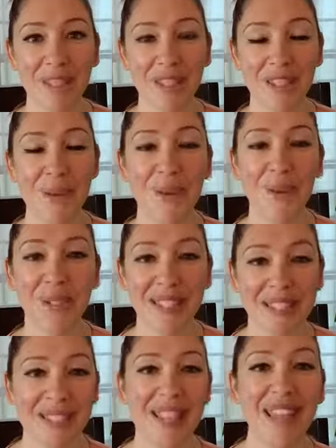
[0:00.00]
So
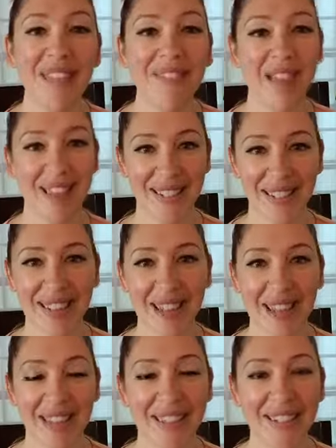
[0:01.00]
receive that
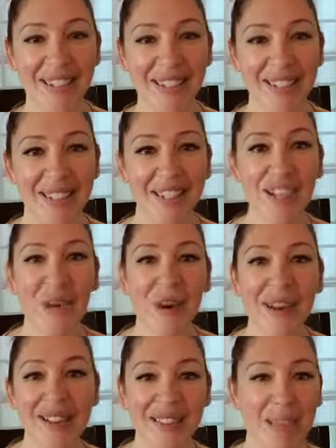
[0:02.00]
today. You are
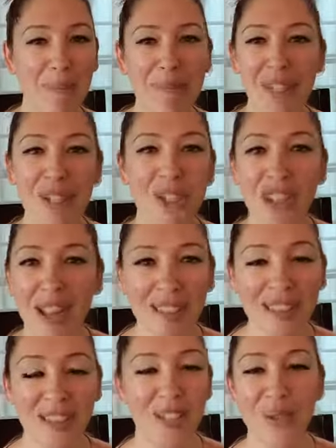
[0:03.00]
accepted
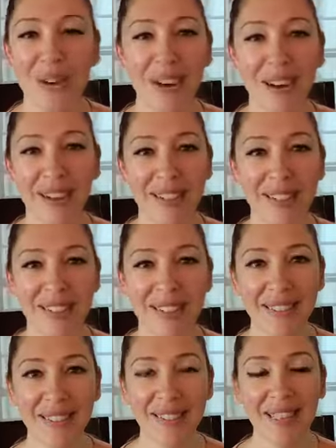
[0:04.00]
just as you are.
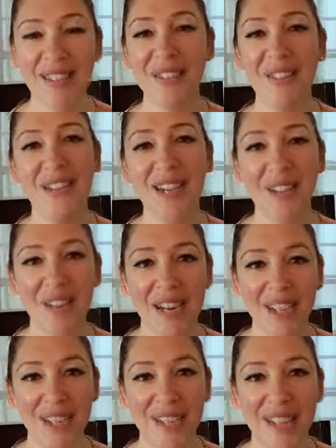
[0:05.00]
That's your
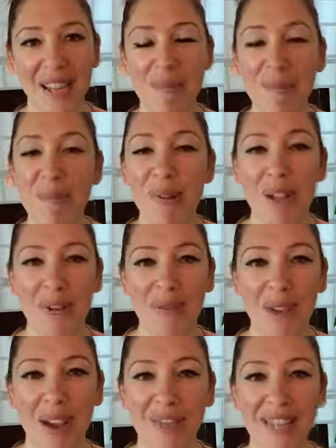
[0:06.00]
declaration. Type it below if
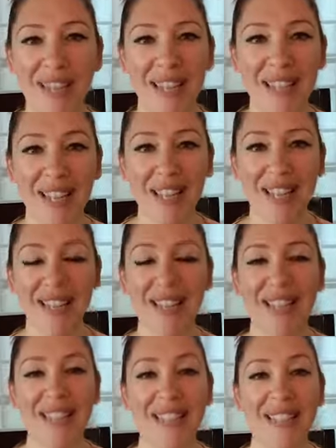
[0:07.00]
you haven't yet done it.
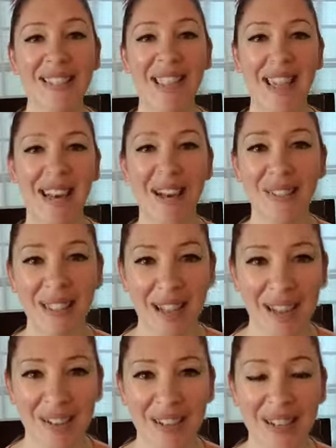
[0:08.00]
Say it out
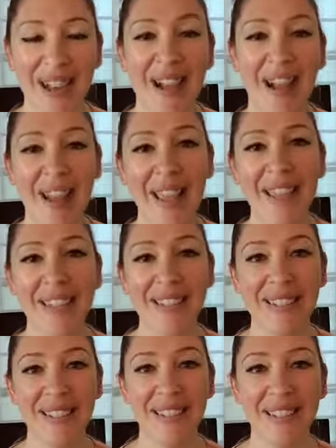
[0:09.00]
loud. I,
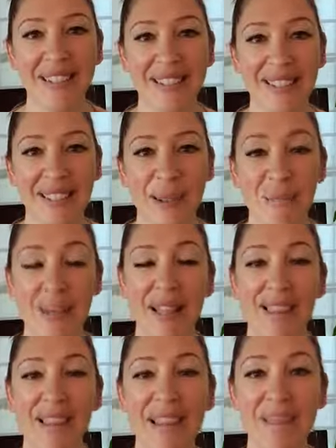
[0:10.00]

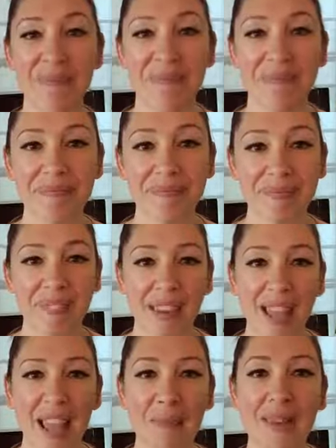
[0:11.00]
Melody,
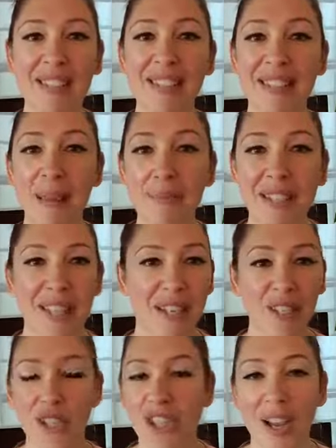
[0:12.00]
am
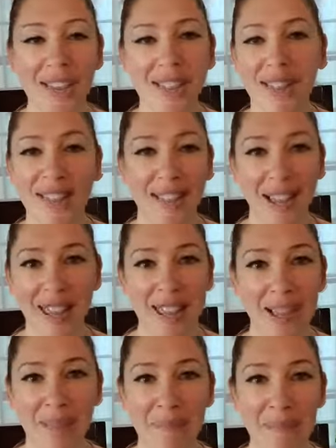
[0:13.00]
accepted just as I
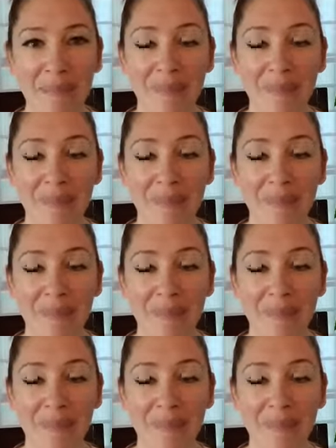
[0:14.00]
am.